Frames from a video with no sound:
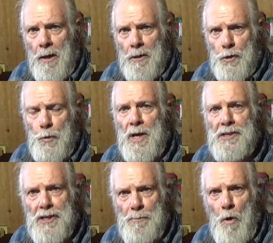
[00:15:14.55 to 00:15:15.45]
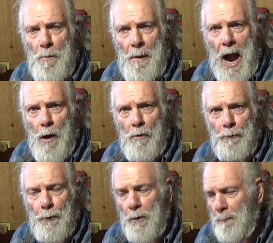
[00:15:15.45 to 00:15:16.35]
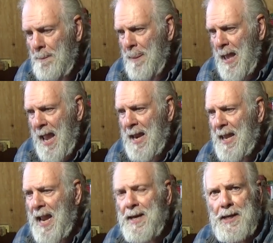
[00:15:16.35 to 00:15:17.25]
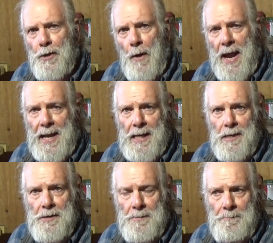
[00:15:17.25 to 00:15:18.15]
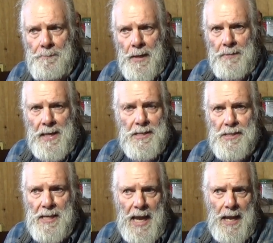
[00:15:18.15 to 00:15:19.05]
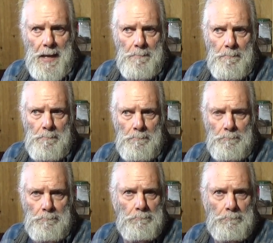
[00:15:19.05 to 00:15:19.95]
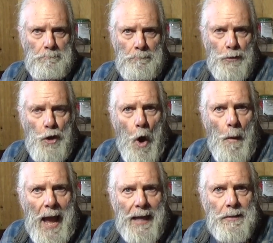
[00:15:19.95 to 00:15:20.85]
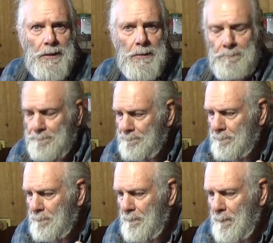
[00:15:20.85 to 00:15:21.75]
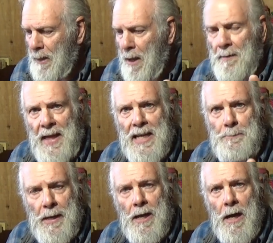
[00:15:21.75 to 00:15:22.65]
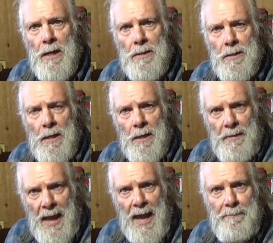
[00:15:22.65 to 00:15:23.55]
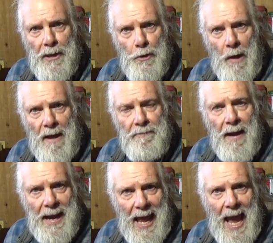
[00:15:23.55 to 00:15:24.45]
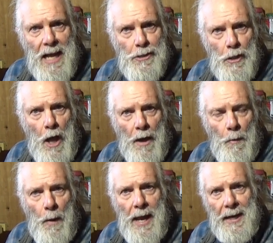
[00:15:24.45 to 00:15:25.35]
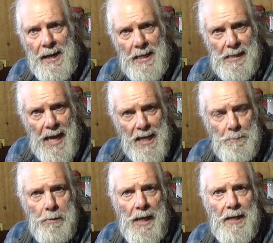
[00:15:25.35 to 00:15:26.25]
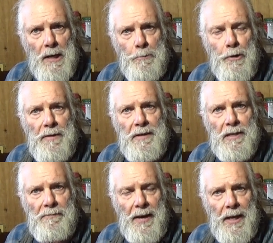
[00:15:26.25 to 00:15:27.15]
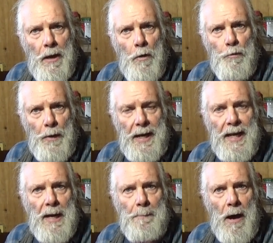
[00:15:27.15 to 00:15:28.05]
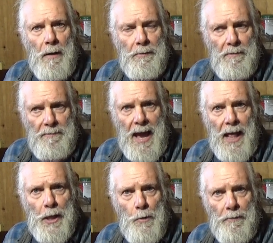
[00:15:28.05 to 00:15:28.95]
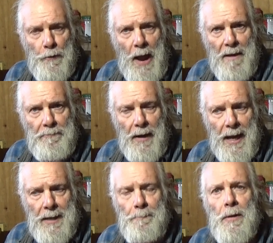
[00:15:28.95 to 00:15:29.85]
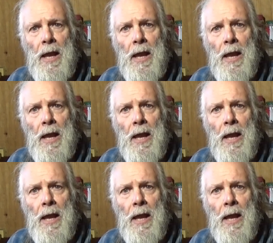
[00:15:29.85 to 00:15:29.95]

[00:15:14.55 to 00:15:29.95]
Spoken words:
Swiss is more powerful at 80 grains than, say, Goex. That's because the heavy graphite adds a lot of weight, and as I explained in a previous video reading about the value of graphite,